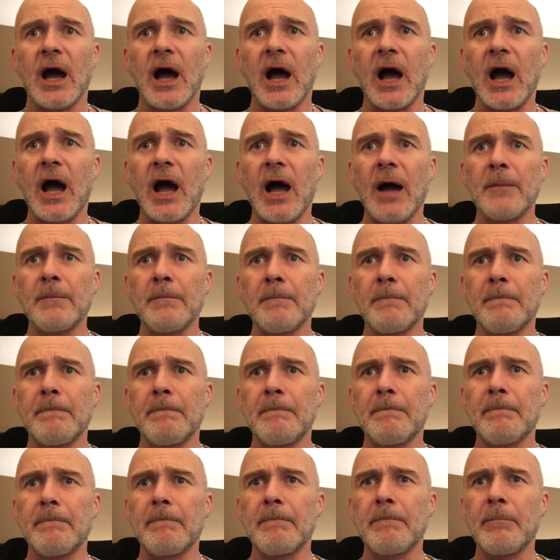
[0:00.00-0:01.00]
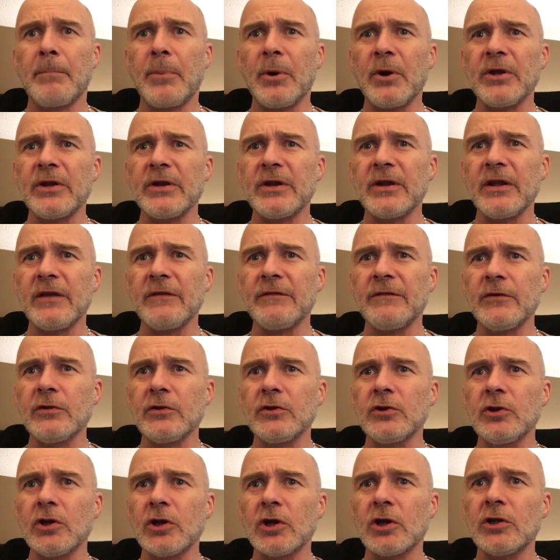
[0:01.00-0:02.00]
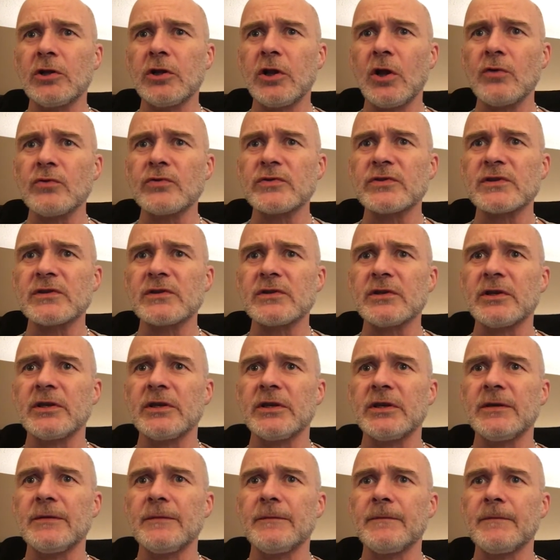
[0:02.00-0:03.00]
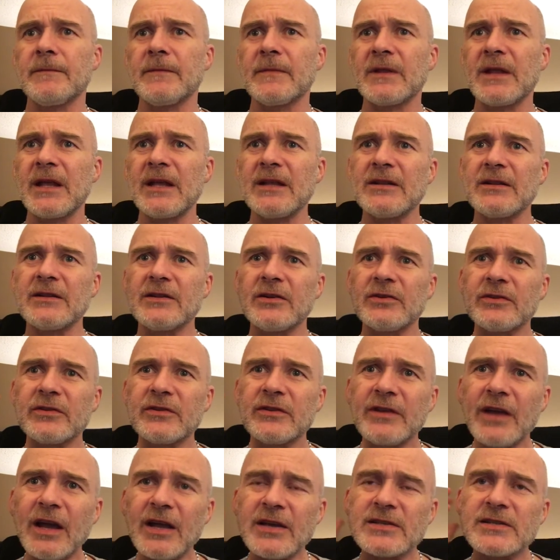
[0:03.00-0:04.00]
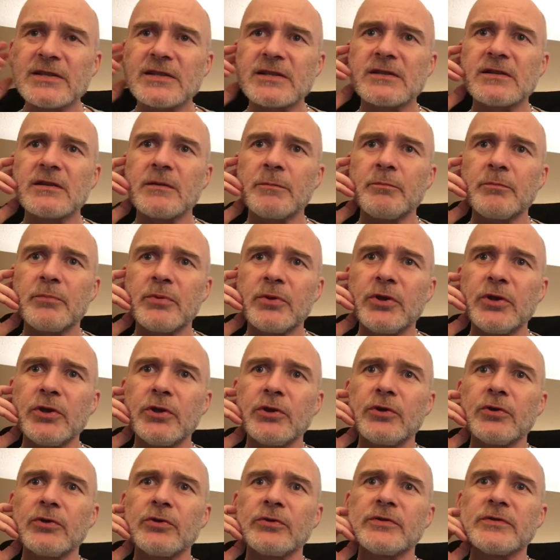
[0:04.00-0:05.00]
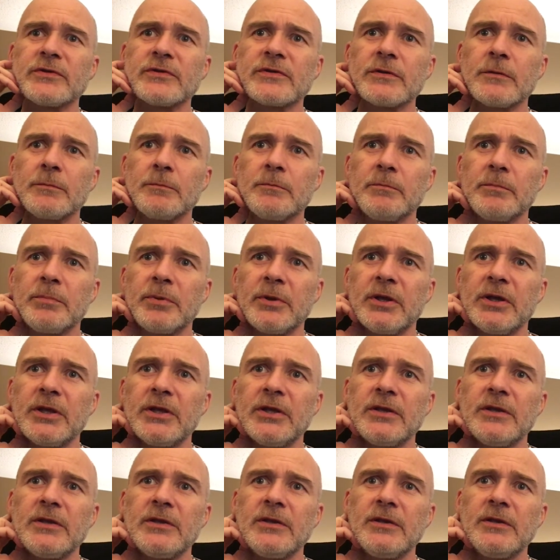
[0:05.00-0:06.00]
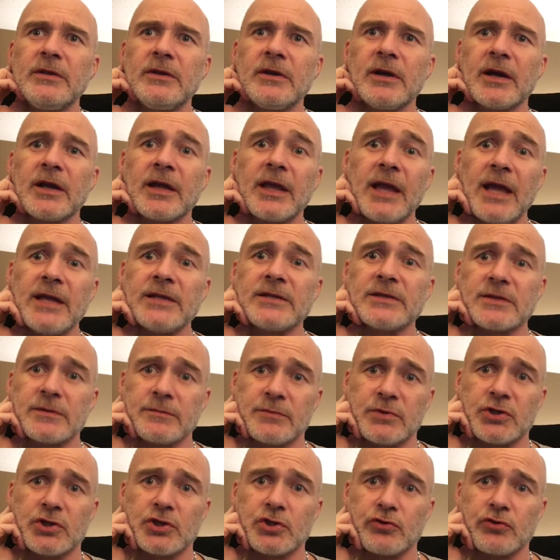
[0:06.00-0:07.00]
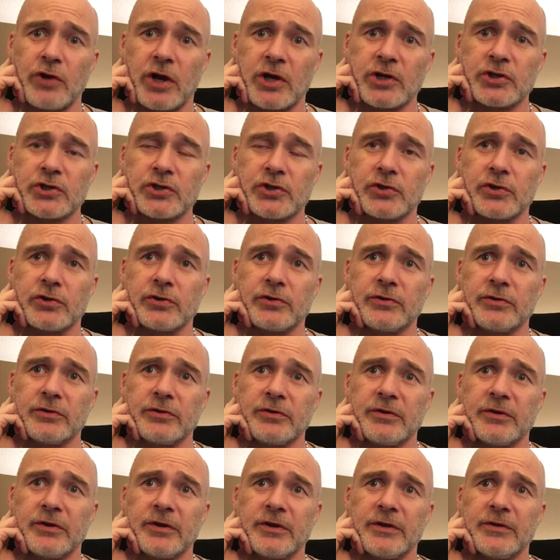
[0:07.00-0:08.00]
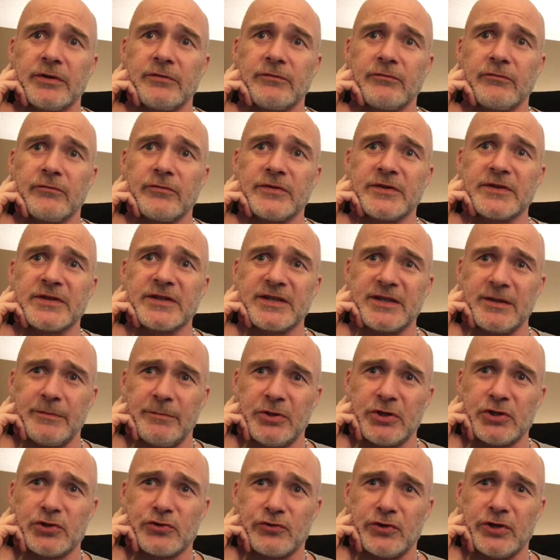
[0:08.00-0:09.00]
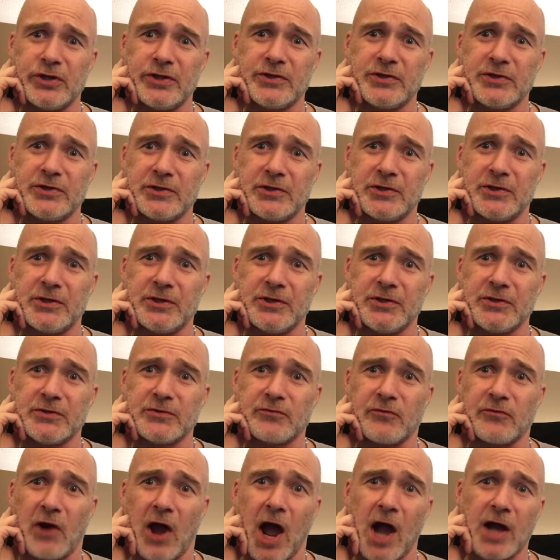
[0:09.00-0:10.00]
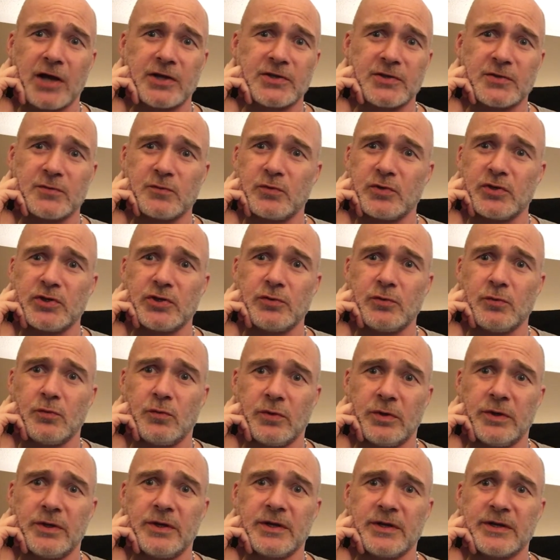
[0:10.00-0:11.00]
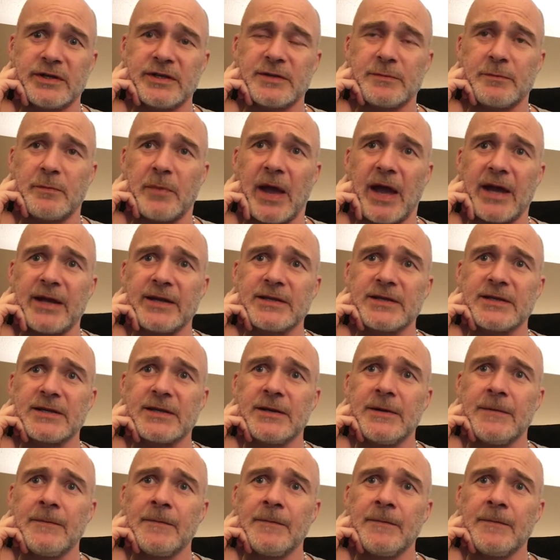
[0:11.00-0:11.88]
Um, but if you look closely, there does appear to be, again, some structure and symmetry to these rocks, which you wouldn't expect.